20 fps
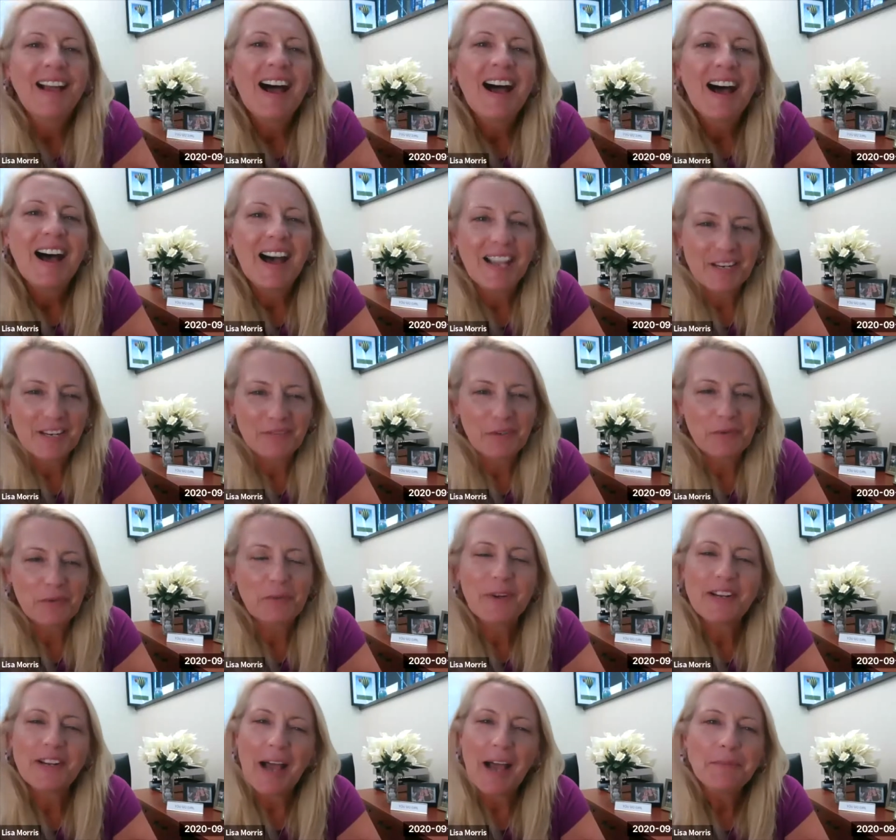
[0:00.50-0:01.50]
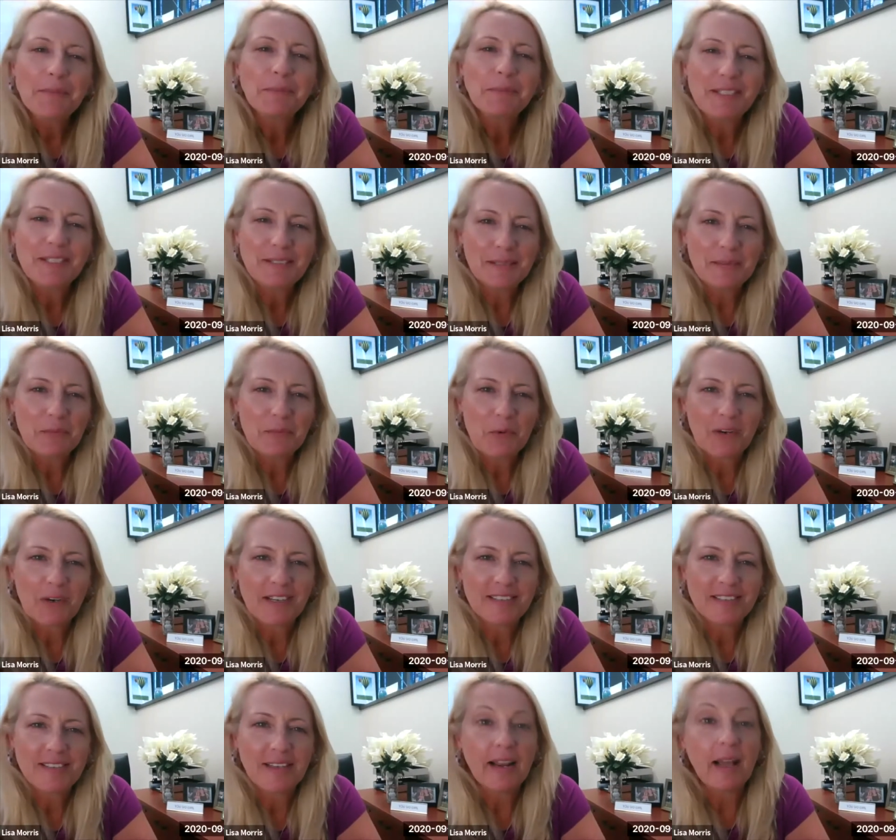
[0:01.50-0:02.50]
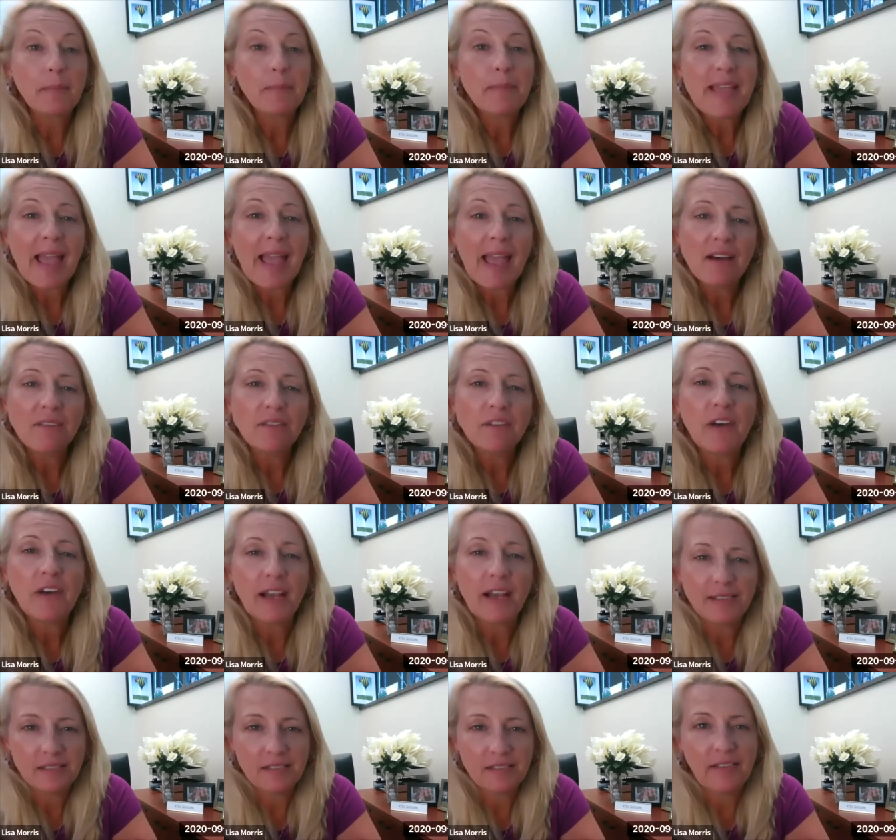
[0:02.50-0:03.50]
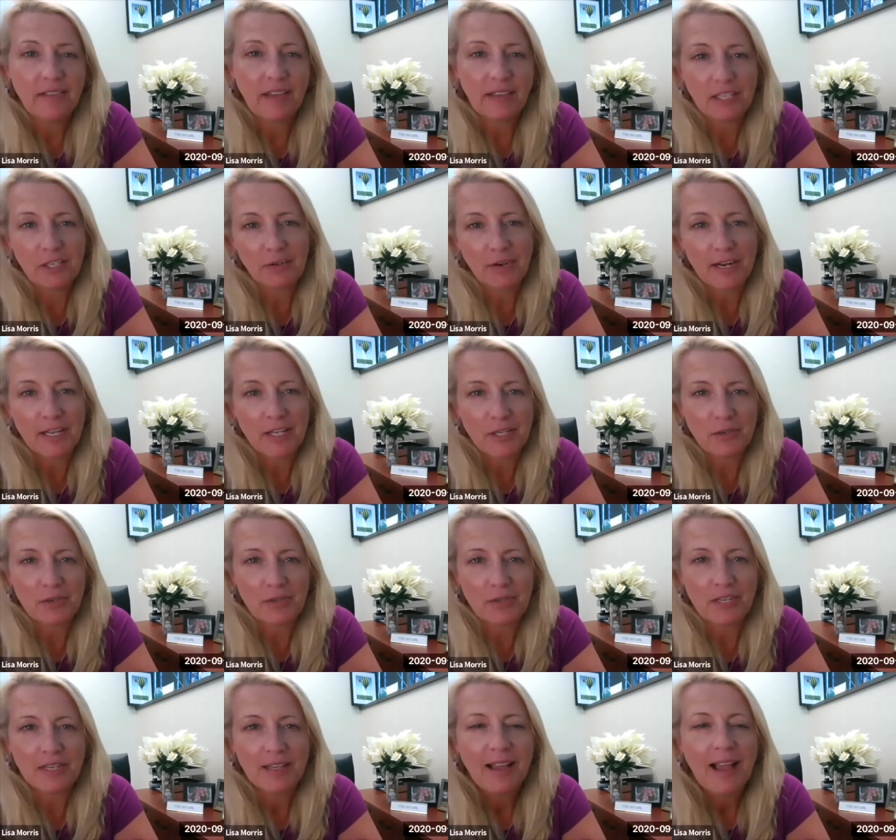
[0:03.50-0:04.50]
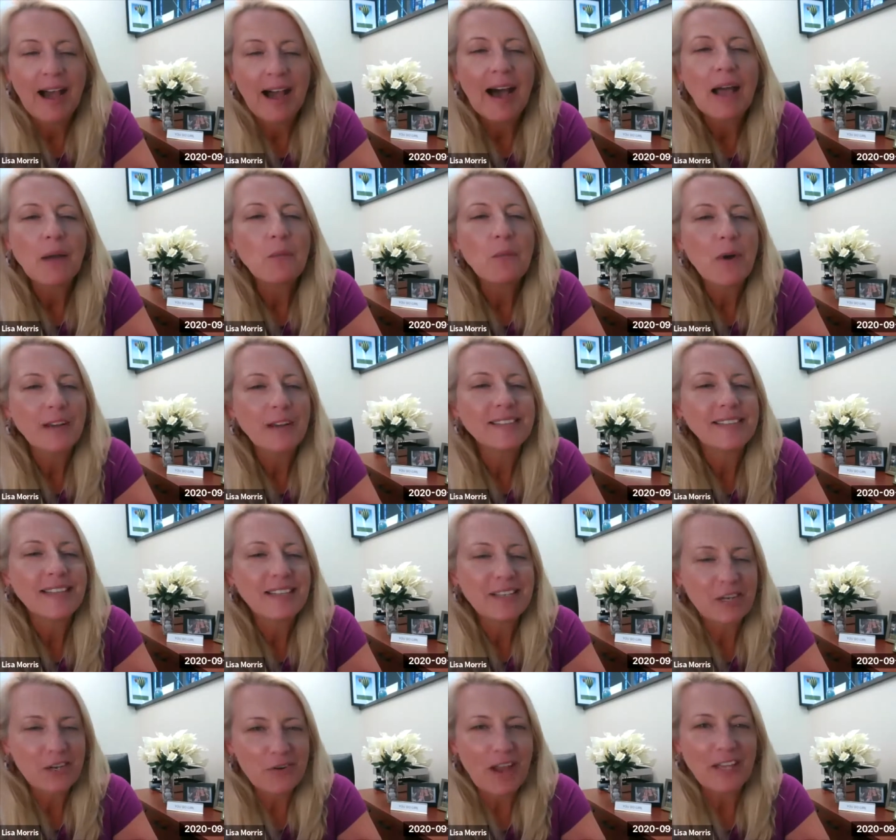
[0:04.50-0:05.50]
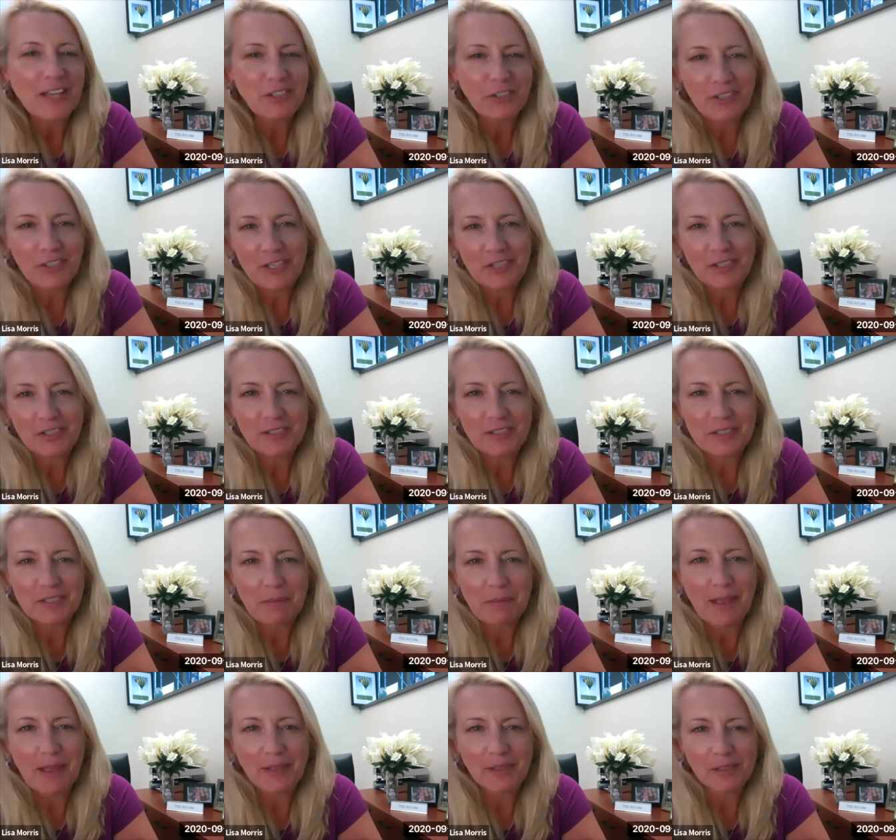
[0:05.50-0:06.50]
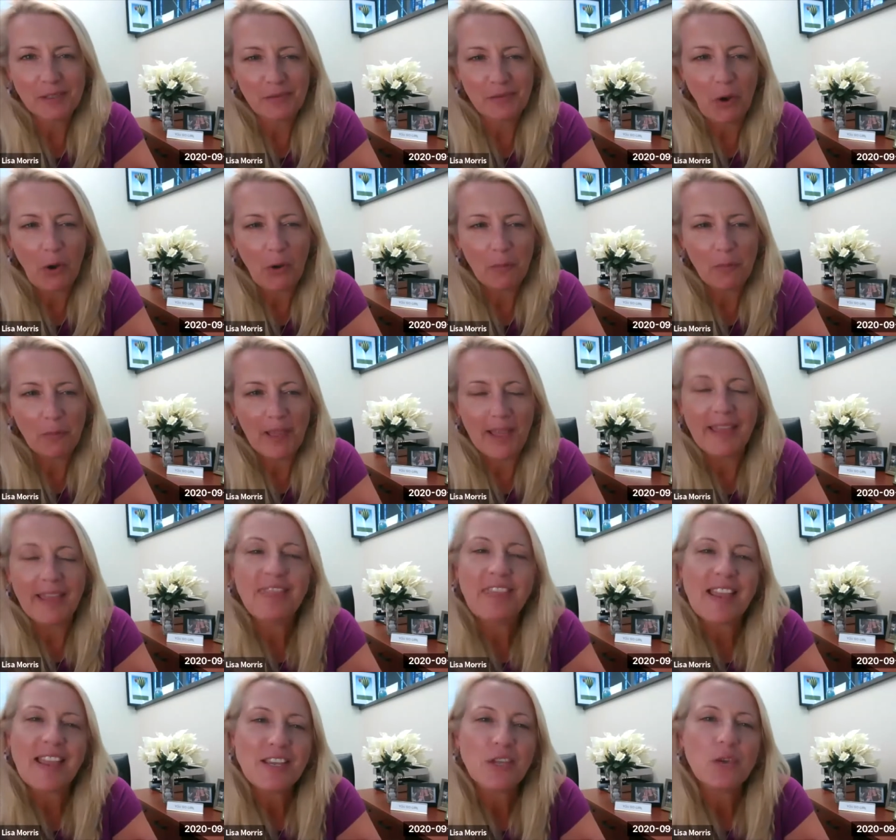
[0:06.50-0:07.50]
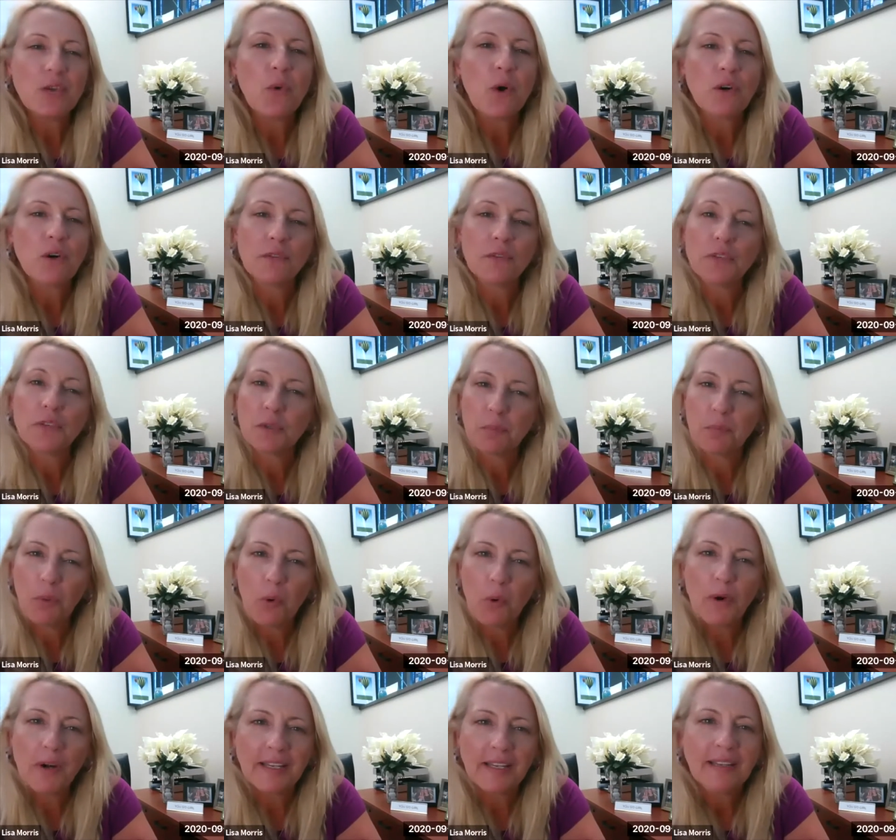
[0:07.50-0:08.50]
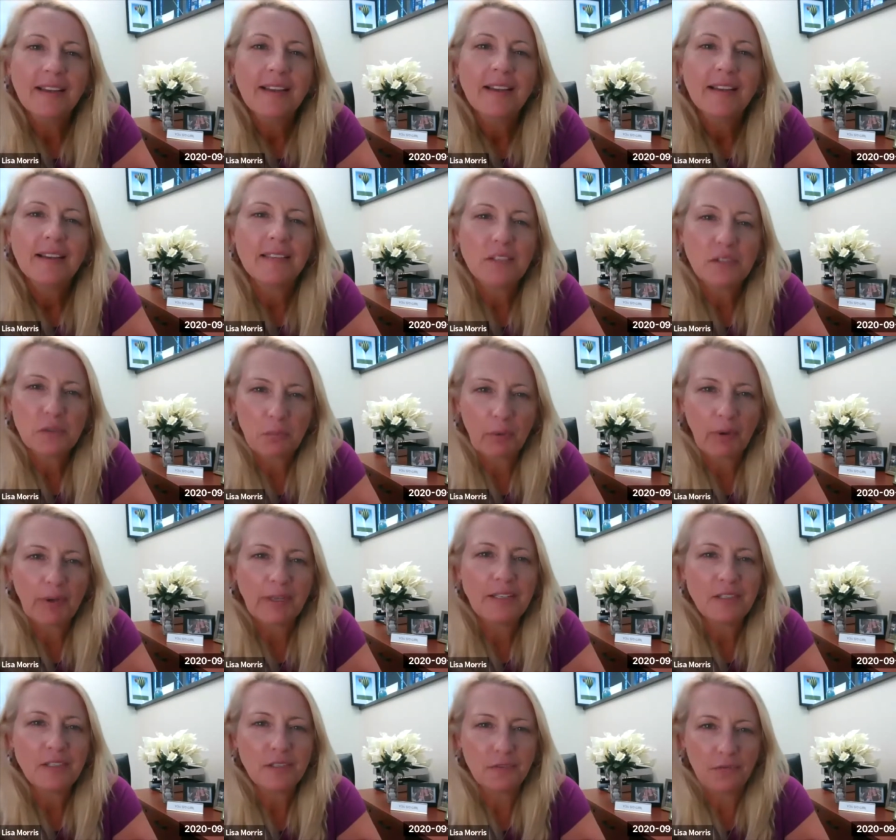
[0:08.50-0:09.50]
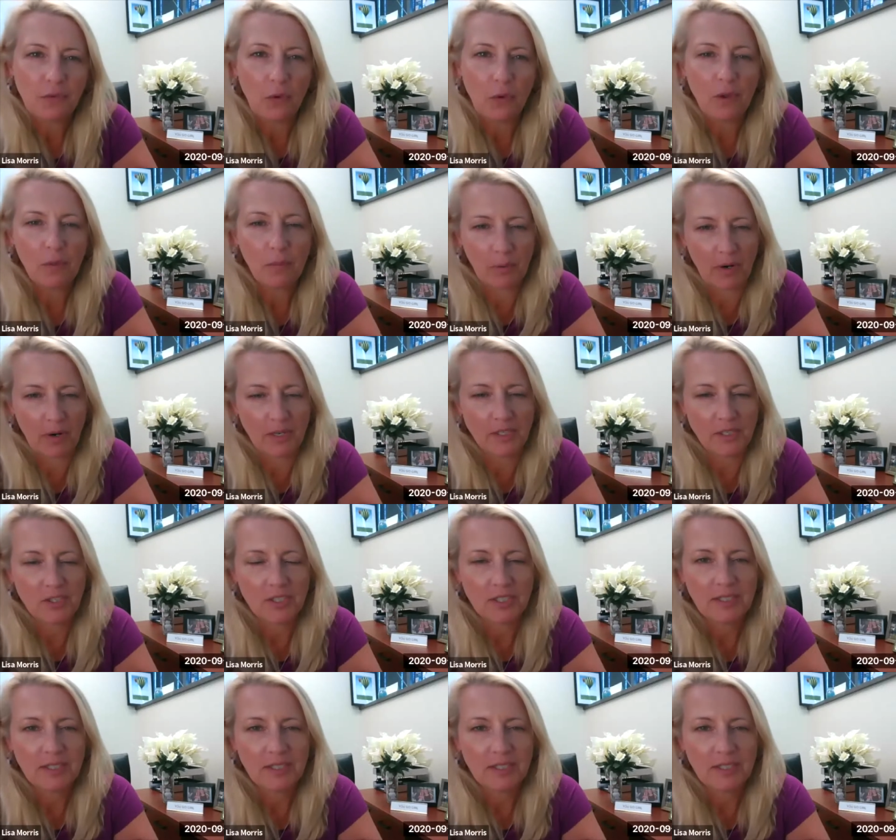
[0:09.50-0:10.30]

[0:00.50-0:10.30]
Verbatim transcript: Hi, everyone. I'm Lisa Morris, and on behalf of Hudson Valley Credit Union, I want to say congratulations to Miles of Hope and thank you all for supporting the Spring into Fall brunch.